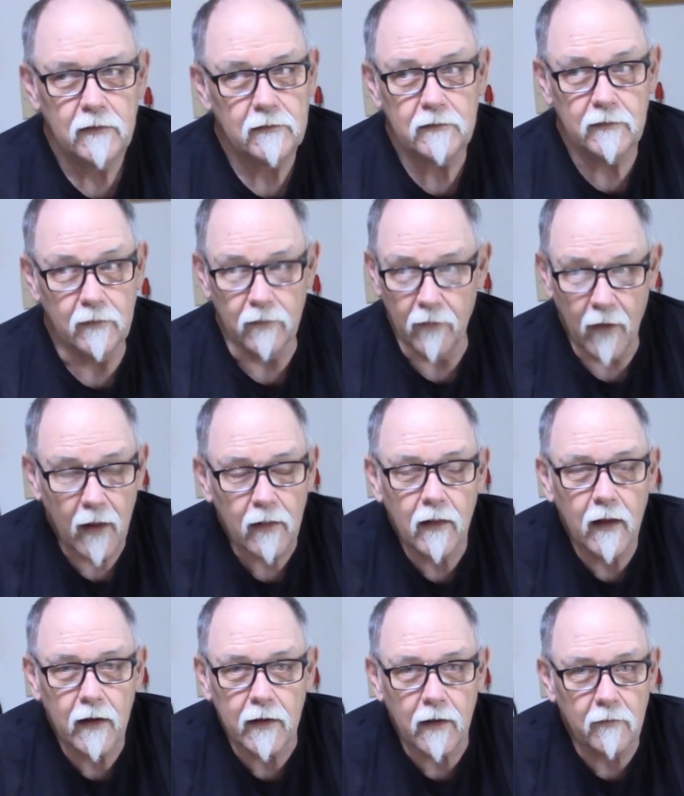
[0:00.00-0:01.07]
It's not
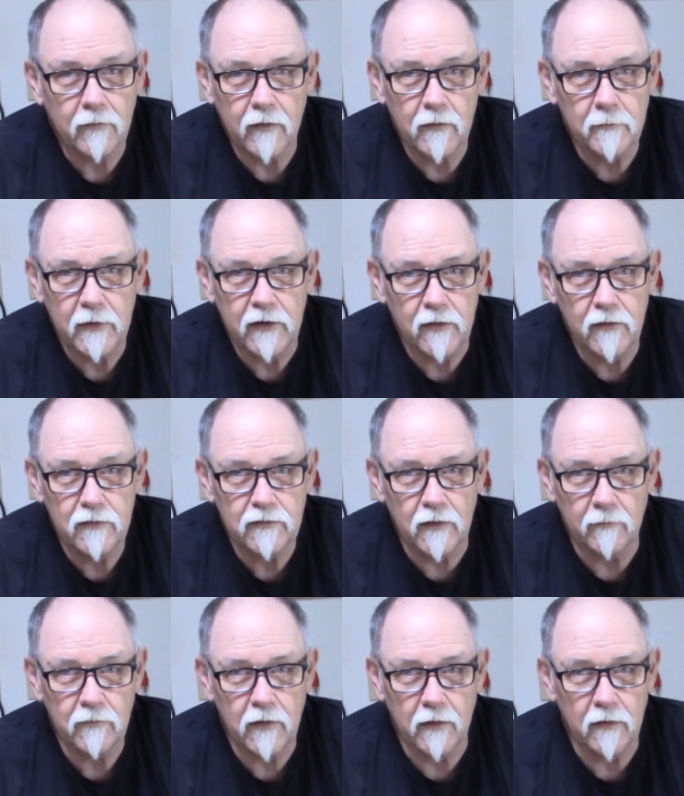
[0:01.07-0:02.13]
like I'm going to be using
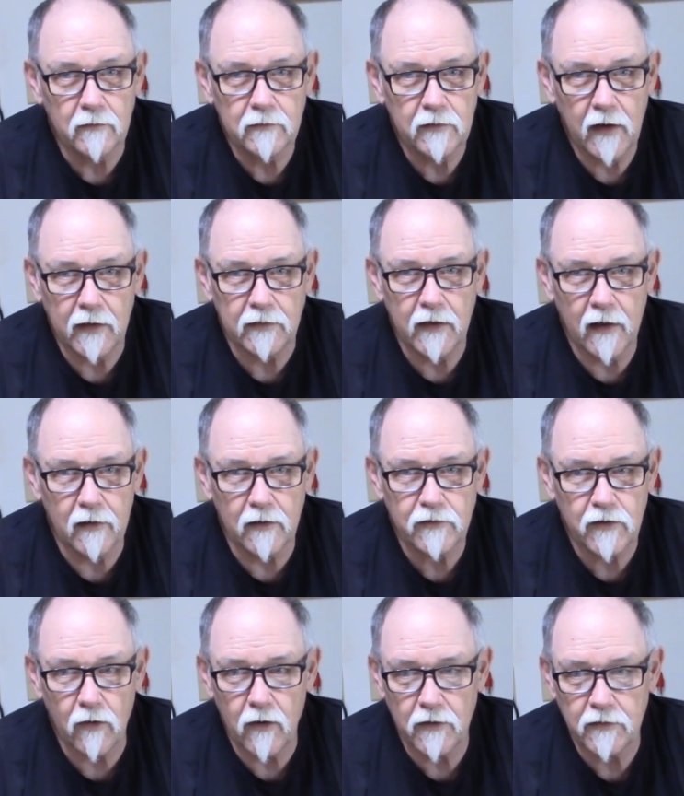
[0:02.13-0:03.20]
them to take down a
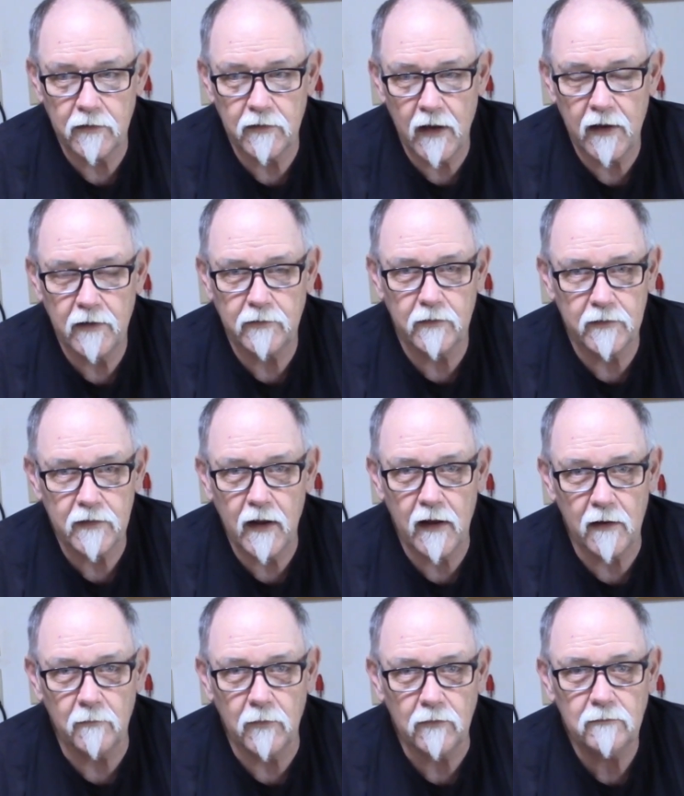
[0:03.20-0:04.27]
charging dangerous
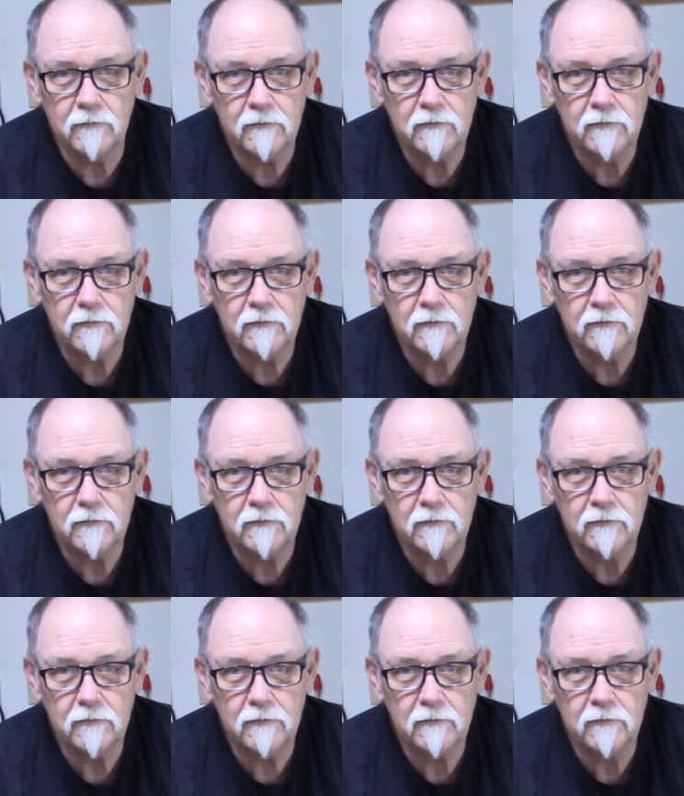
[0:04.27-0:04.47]
animal.